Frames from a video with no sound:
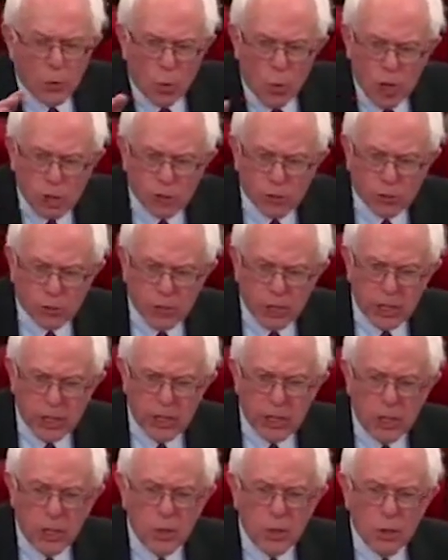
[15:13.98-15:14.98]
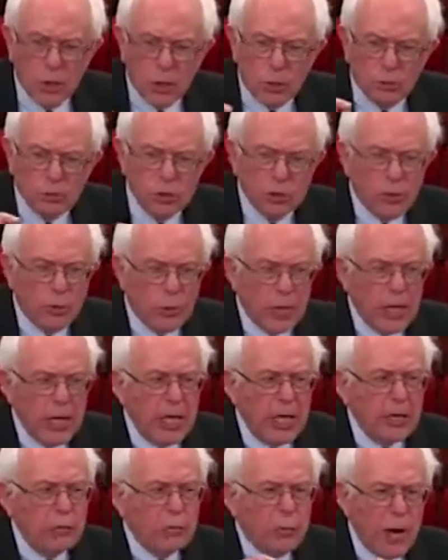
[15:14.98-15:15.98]
Wall Street whose
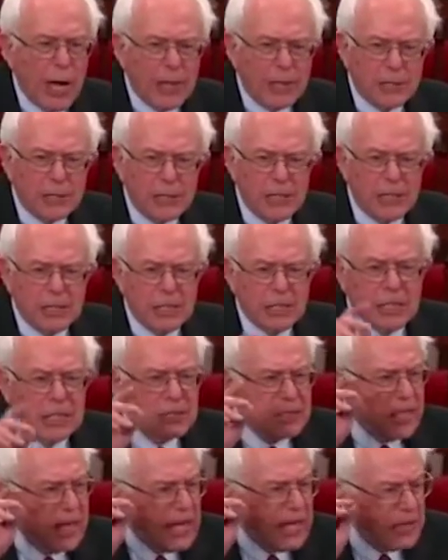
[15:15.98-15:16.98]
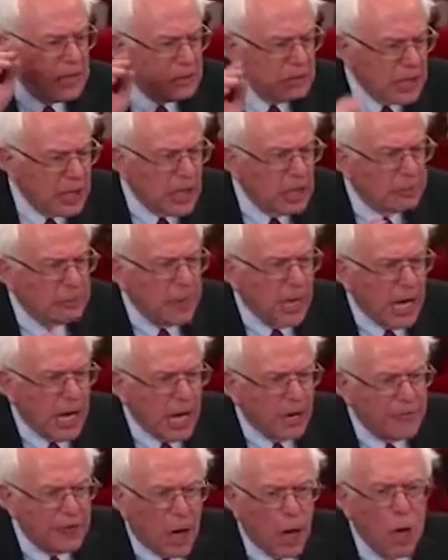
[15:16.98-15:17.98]
greed, recklessness, and illegal
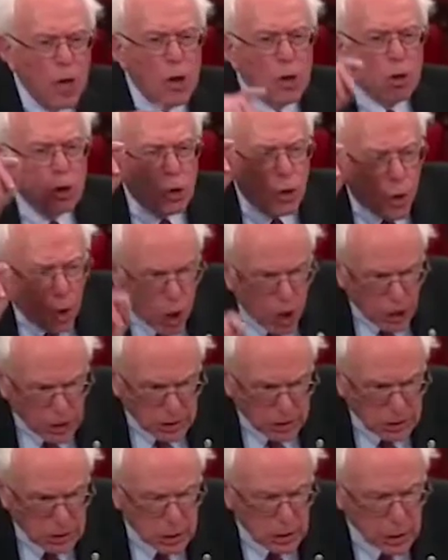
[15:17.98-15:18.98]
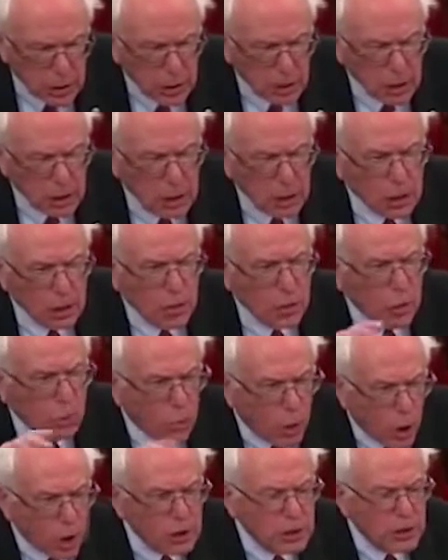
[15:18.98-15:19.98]
behavior caused the
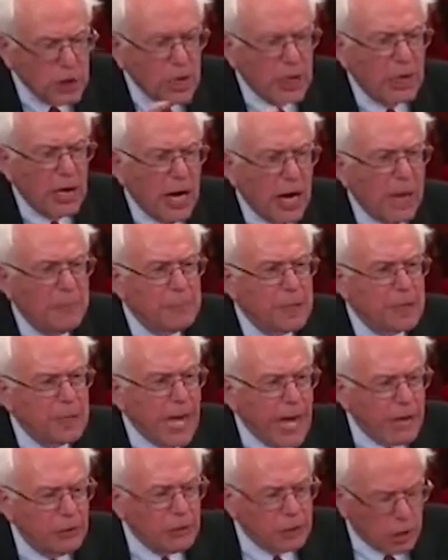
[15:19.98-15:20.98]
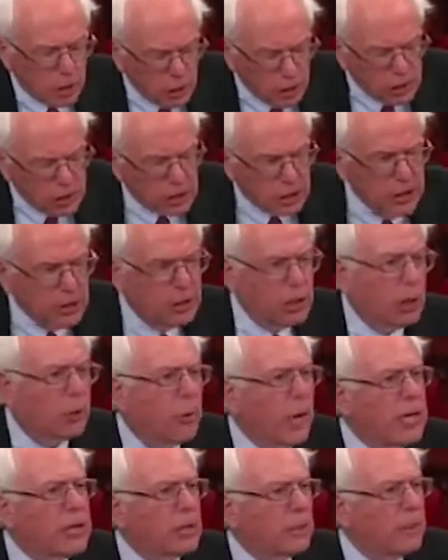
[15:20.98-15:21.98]
worst economic downturn since the
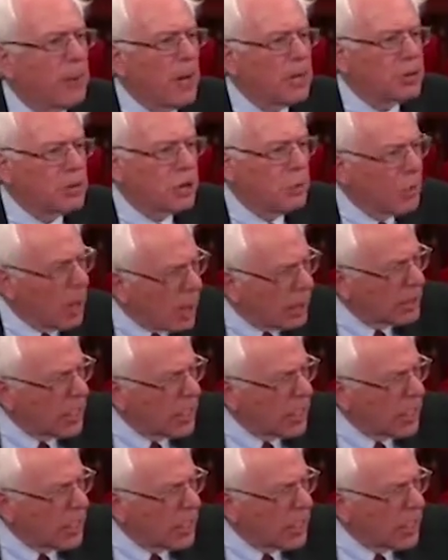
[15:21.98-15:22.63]
Great Depression, well,